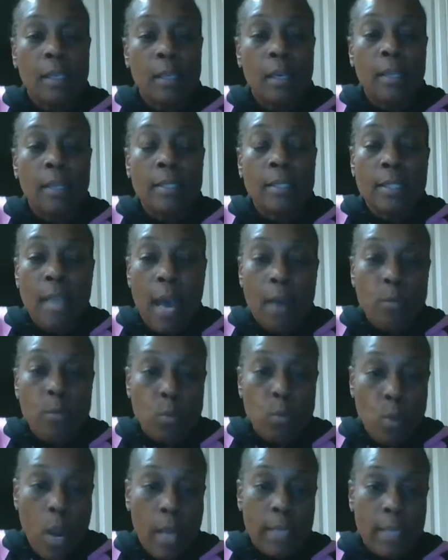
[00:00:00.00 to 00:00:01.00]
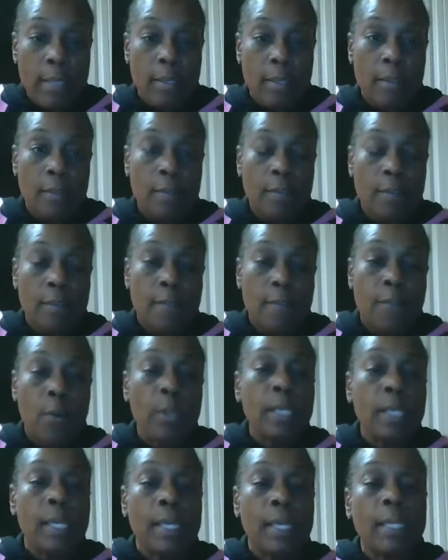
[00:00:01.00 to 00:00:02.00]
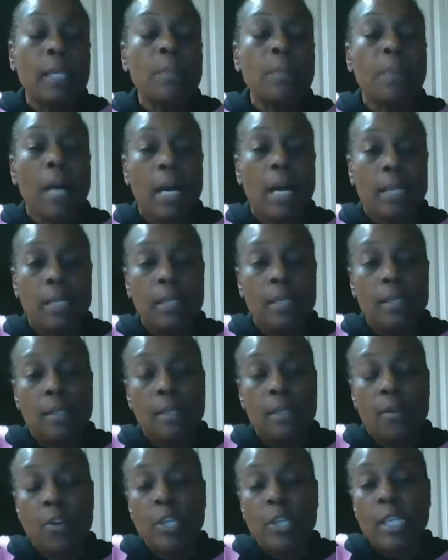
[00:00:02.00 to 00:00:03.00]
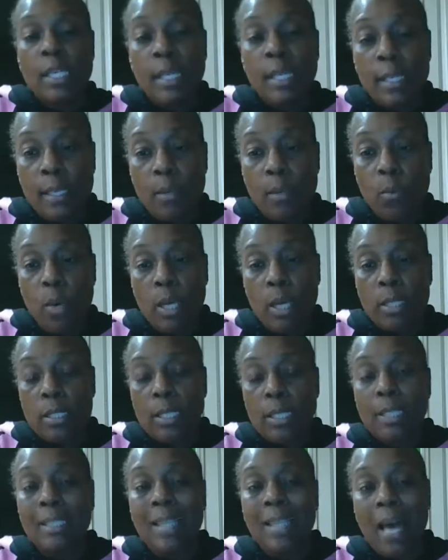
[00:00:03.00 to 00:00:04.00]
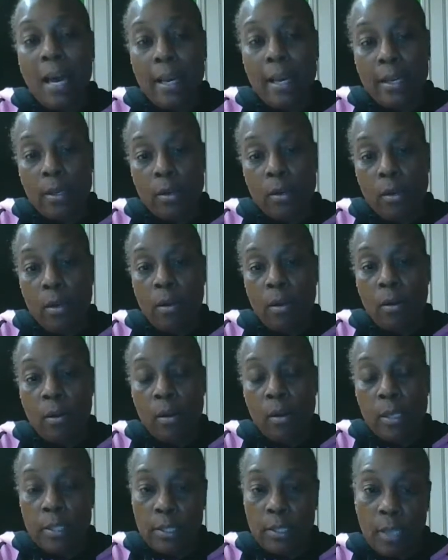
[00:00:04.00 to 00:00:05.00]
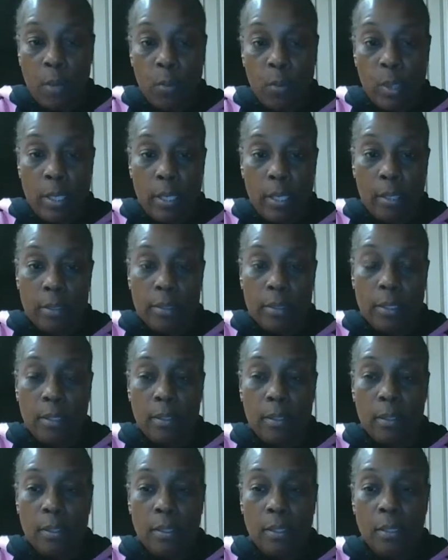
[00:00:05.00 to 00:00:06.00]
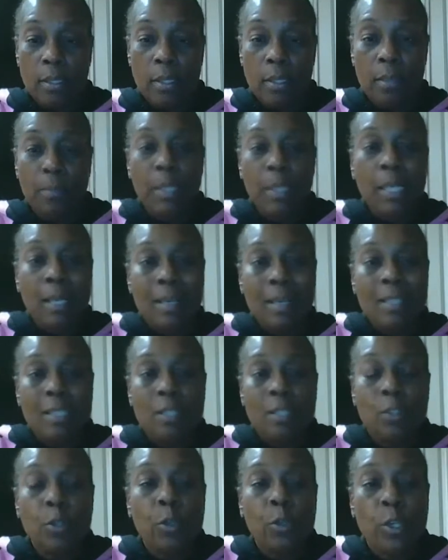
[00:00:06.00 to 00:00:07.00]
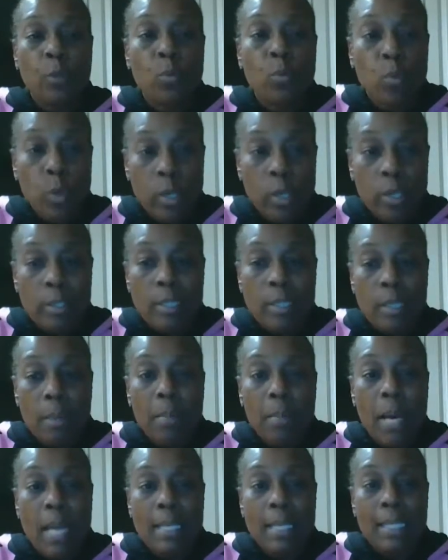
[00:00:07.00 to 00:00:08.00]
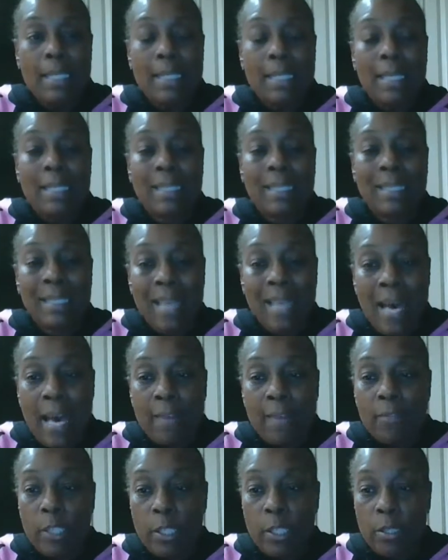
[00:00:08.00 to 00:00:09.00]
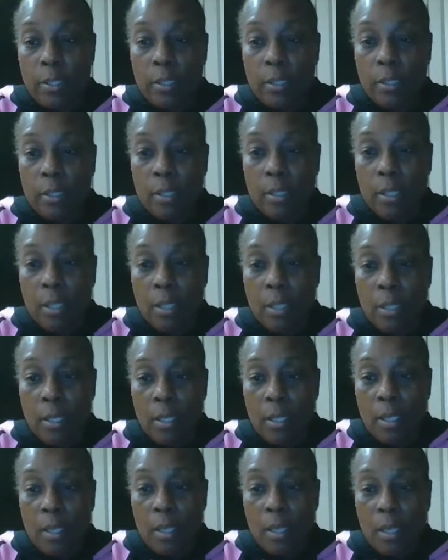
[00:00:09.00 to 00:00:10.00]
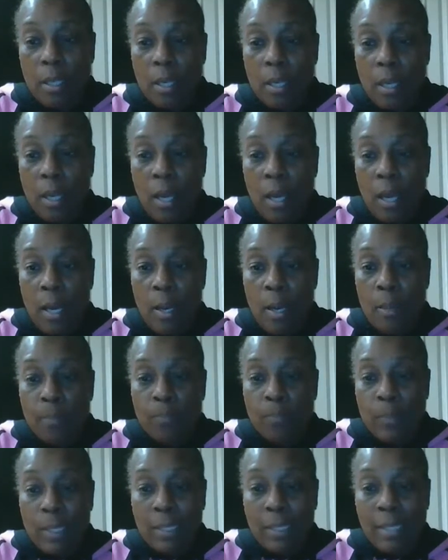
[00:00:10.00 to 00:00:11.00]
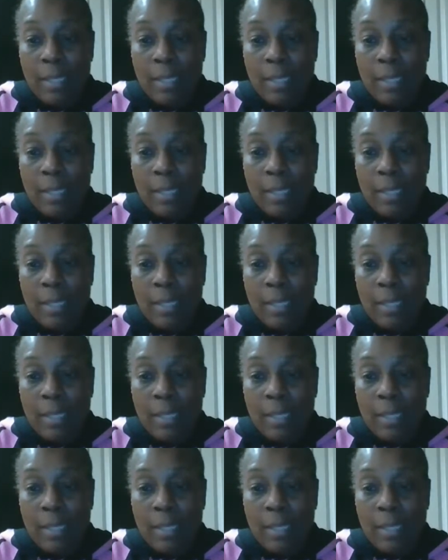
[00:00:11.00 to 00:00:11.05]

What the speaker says: it's not right for anybody or anyone to lie on someone else, because you can ruin somebody's livelihood. And